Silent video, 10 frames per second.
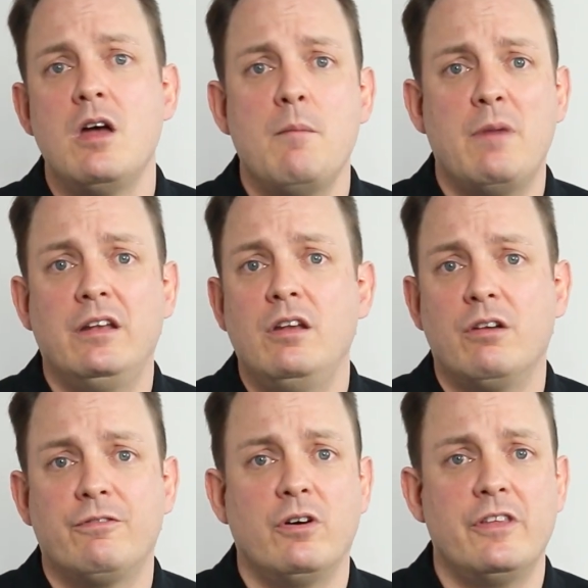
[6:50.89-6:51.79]
but
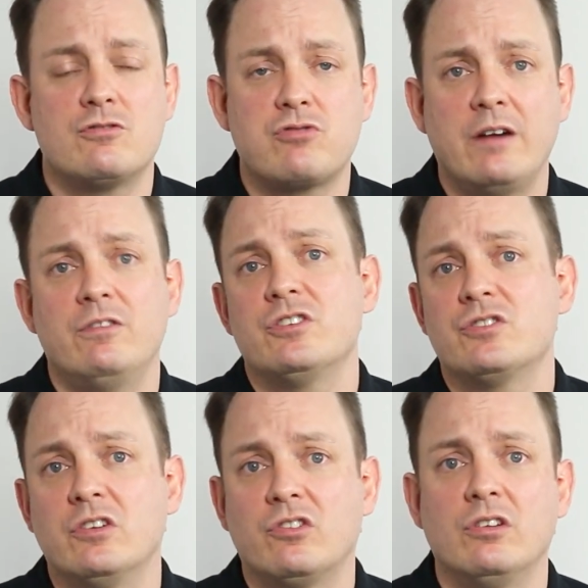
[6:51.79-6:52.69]
not for the driver
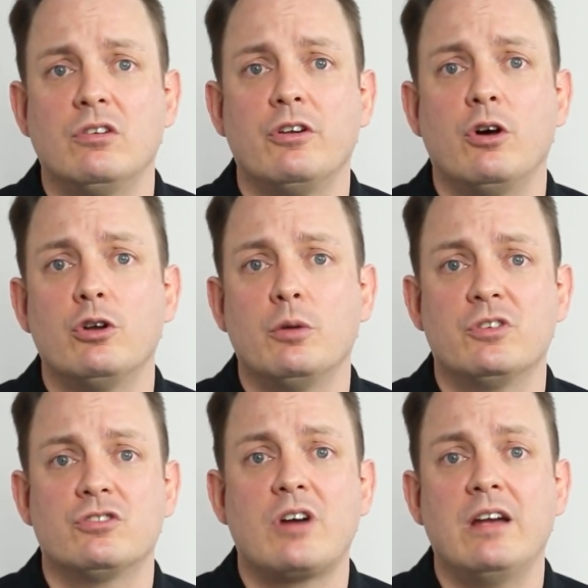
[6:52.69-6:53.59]
assistance or the autonomous
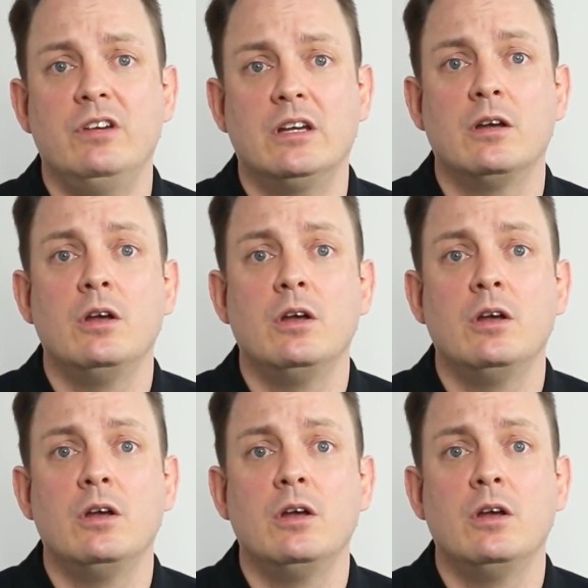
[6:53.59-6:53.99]
driving,